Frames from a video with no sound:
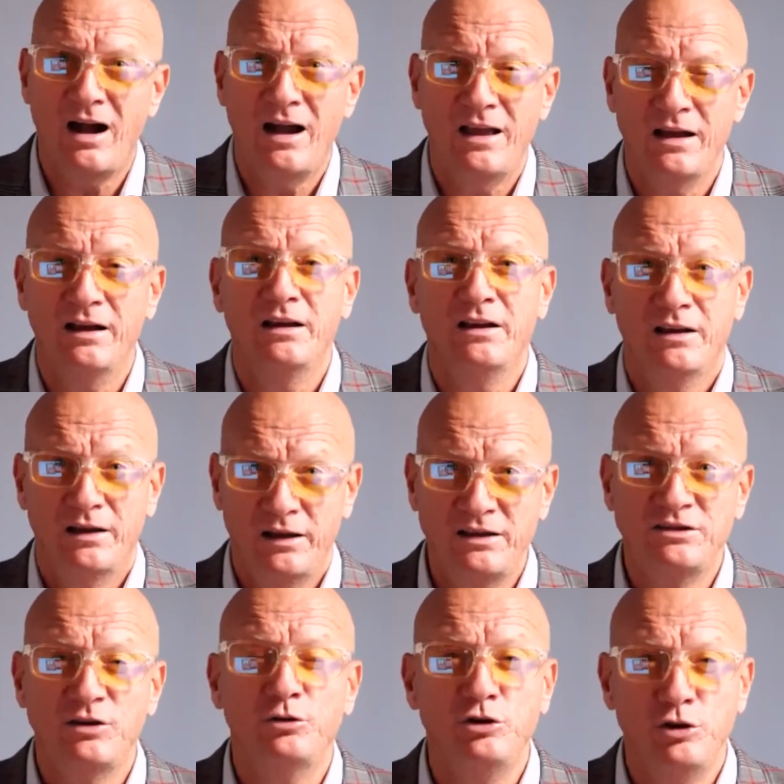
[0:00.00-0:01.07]
higher
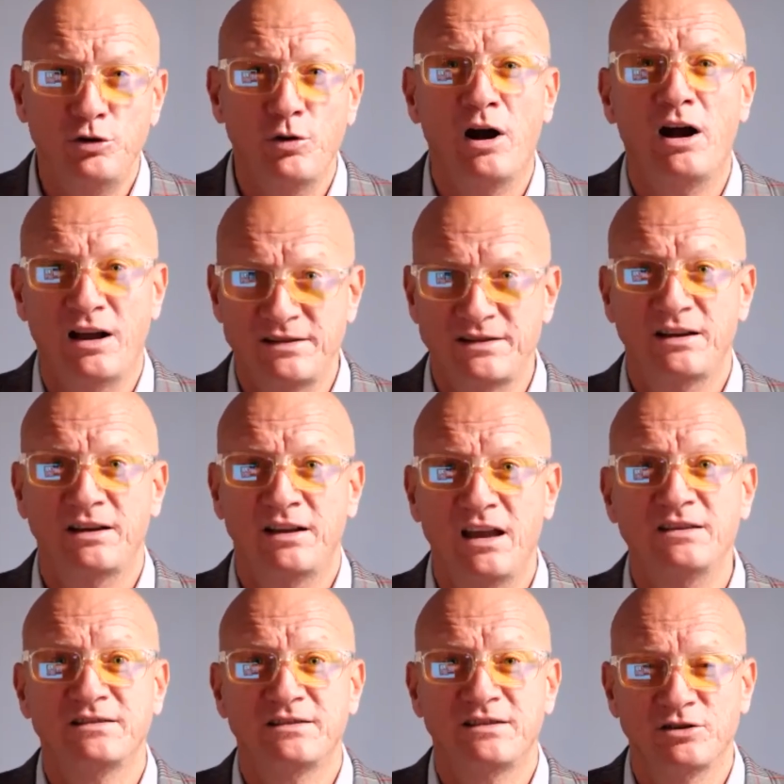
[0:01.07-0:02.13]
into new highs
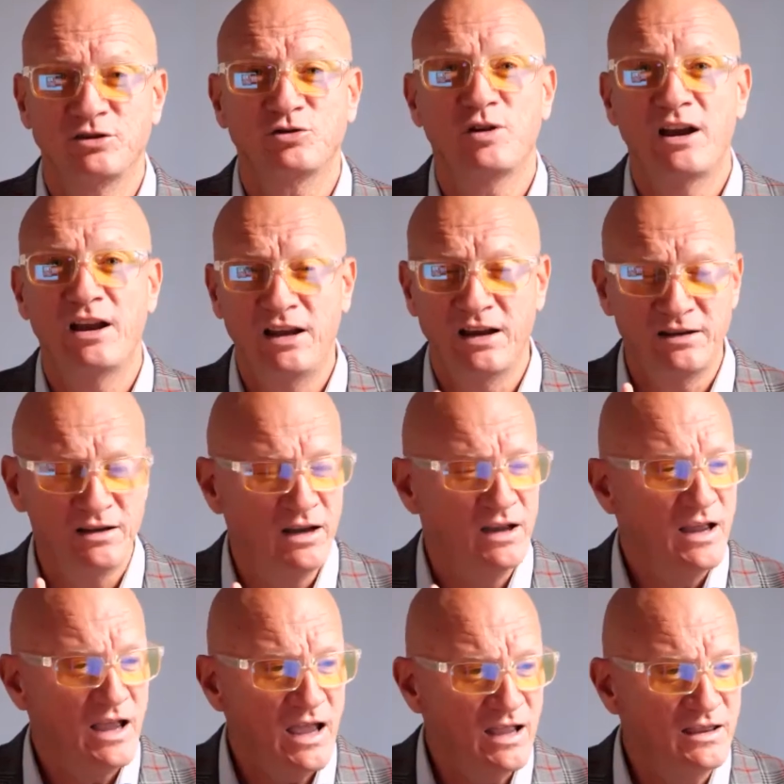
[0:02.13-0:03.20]
against
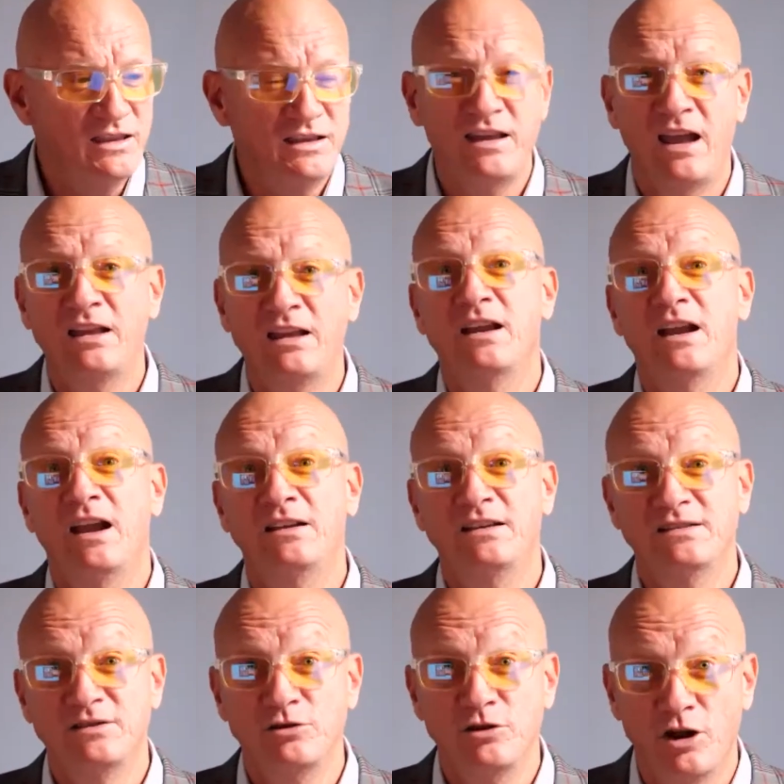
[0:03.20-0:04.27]
Australian and the yen, and
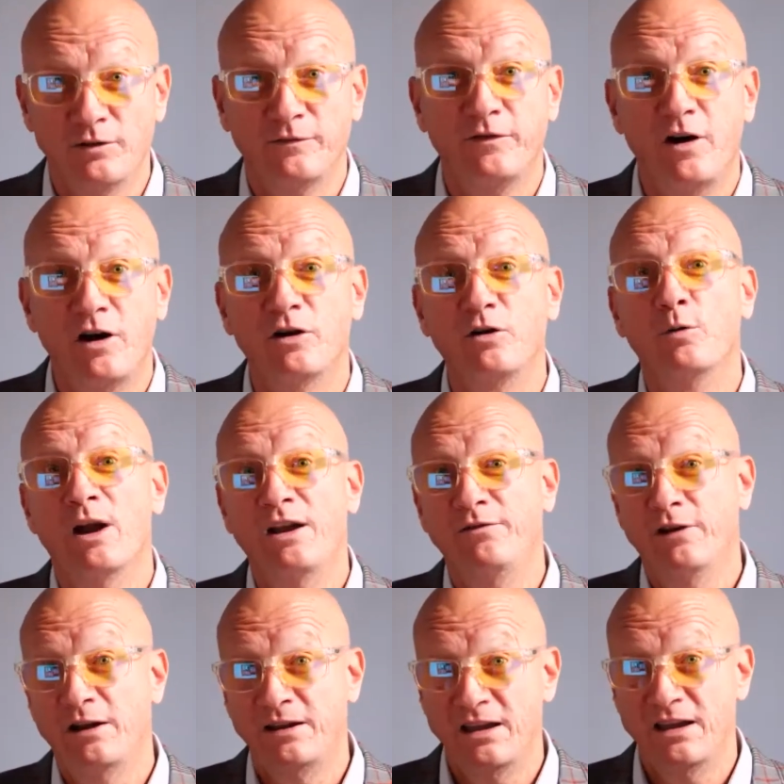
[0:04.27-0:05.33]
is not far away
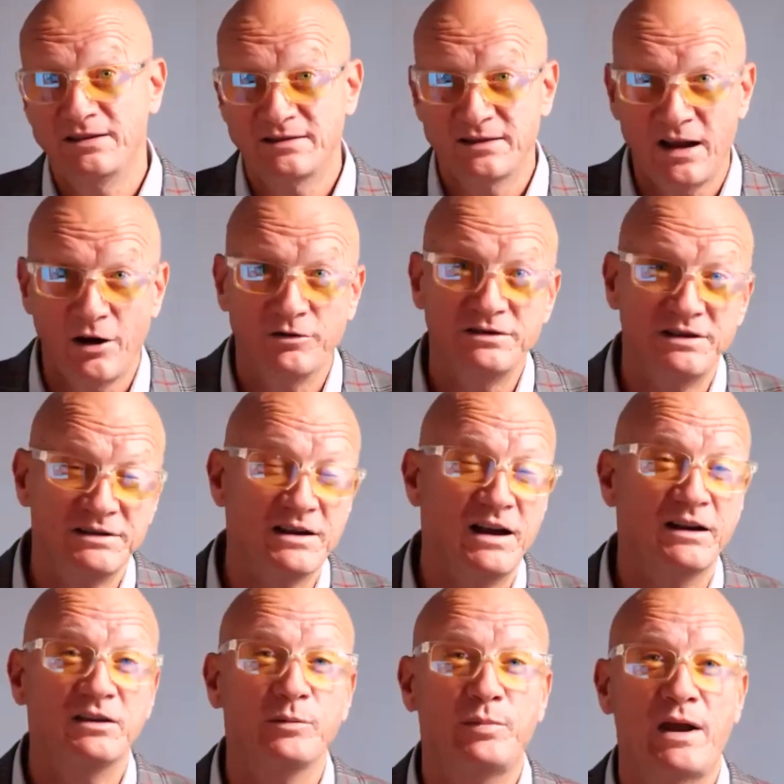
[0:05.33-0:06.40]
against currencies
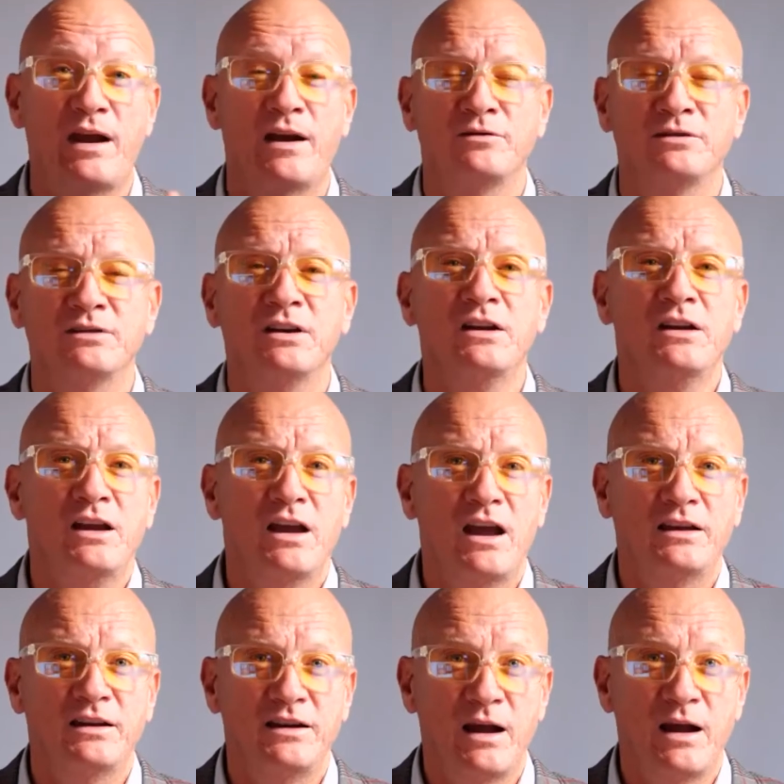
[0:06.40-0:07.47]
like the pound
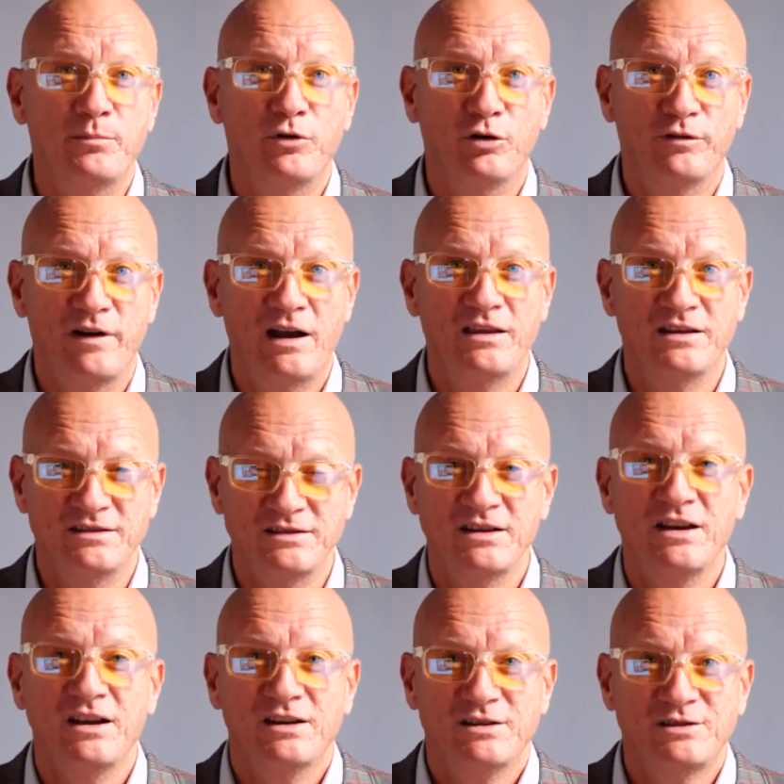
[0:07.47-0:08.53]
and a number of others.
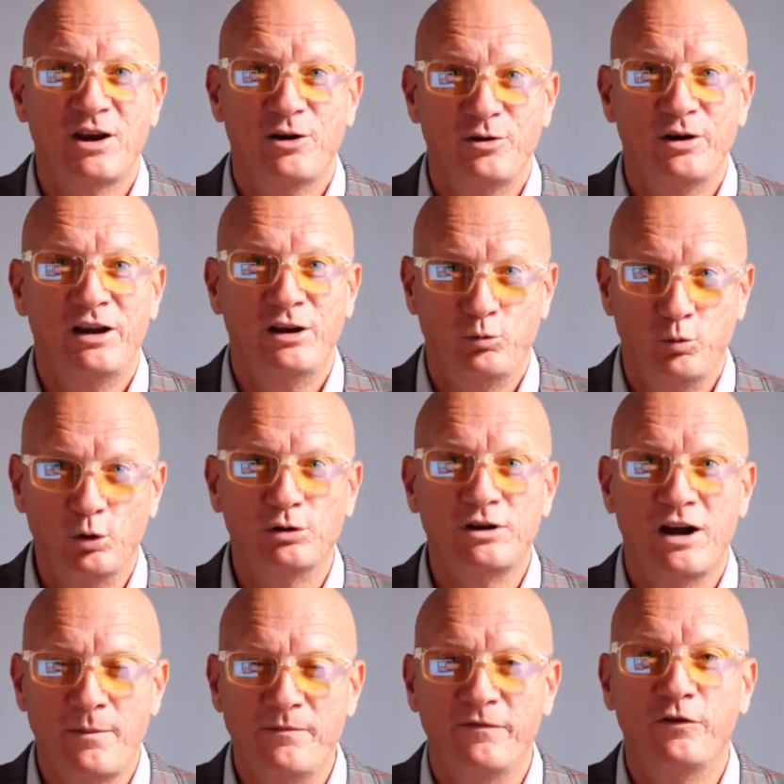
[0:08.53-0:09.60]
So it will
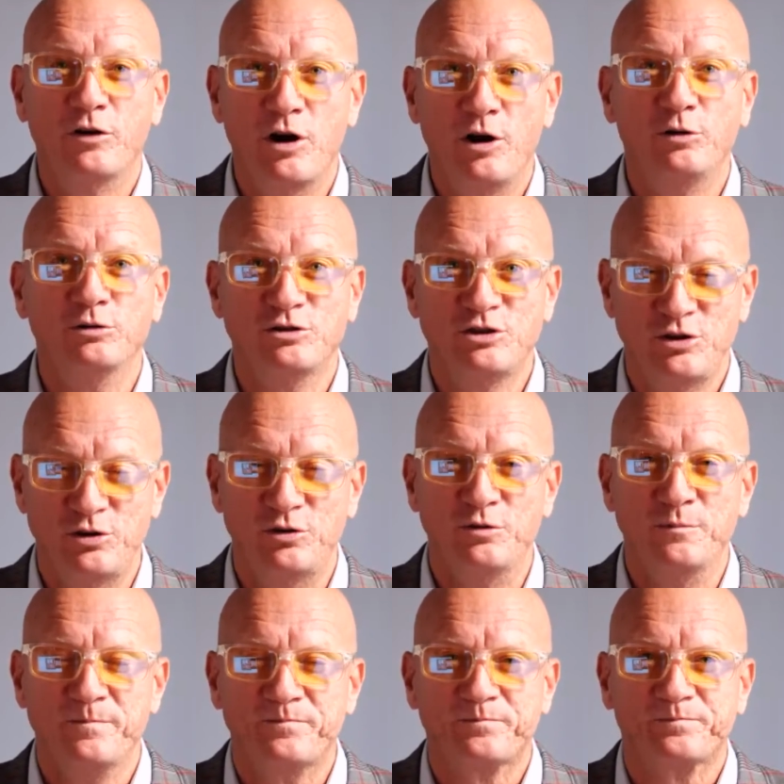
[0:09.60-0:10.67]
come for gold
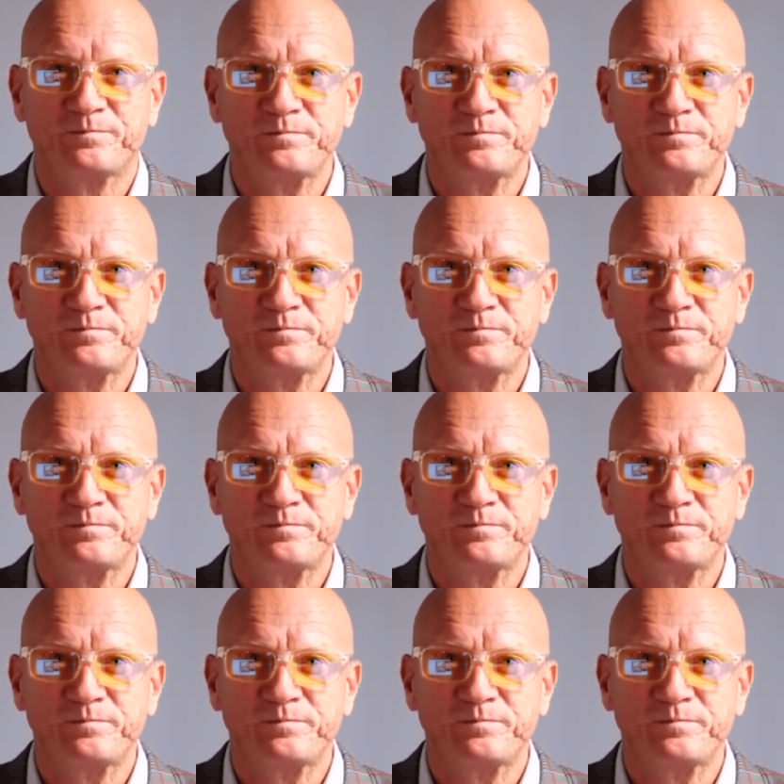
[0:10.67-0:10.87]
too.